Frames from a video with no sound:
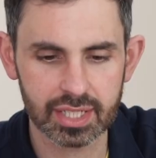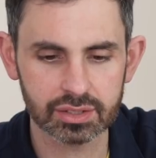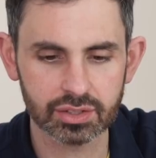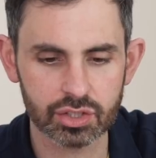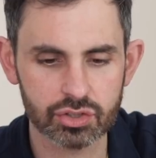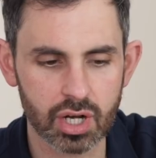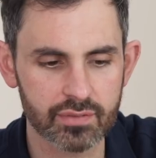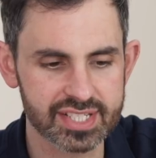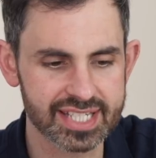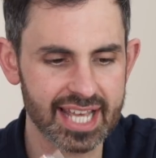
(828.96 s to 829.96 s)
yelled at the
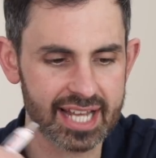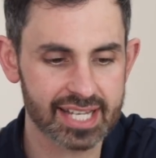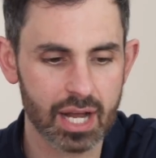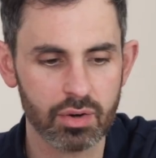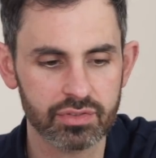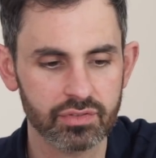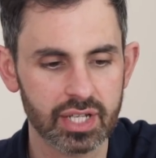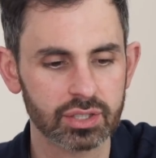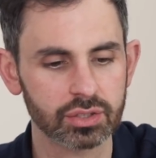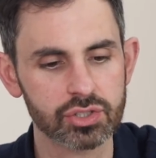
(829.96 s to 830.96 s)
driver to get out of the
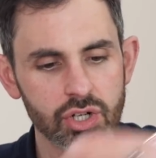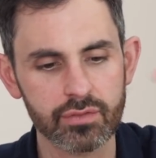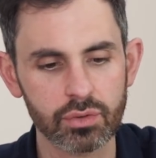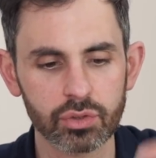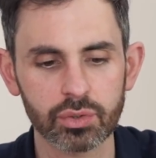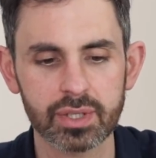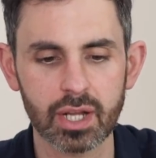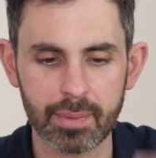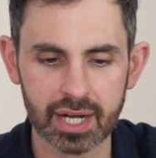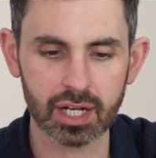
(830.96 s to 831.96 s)
vehicle. The driver rolled the window
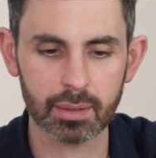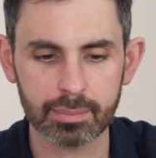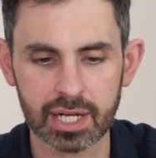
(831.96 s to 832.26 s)
back up.